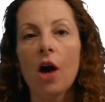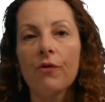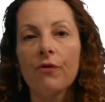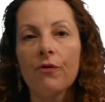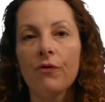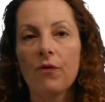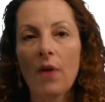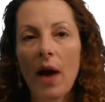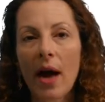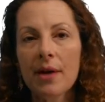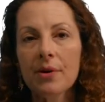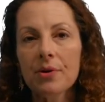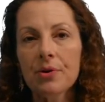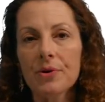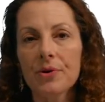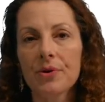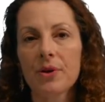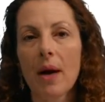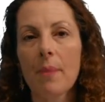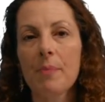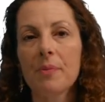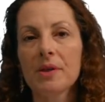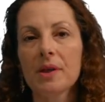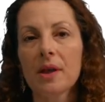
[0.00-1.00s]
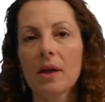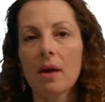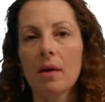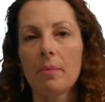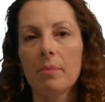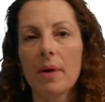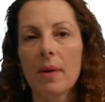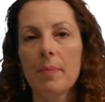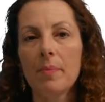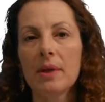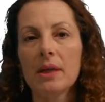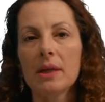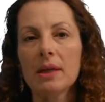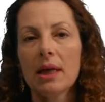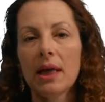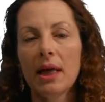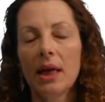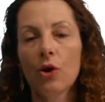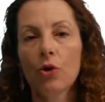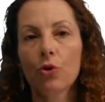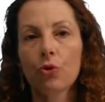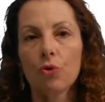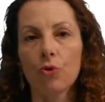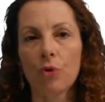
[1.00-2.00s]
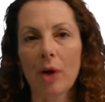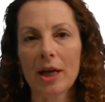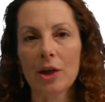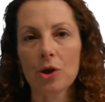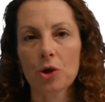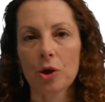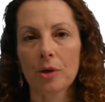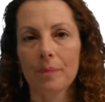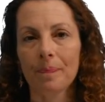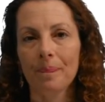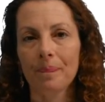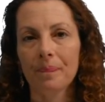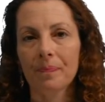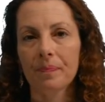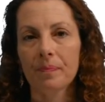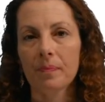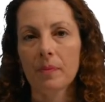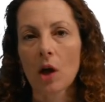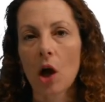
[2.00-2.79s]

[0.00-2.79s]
Our final step is a commitment to iteration.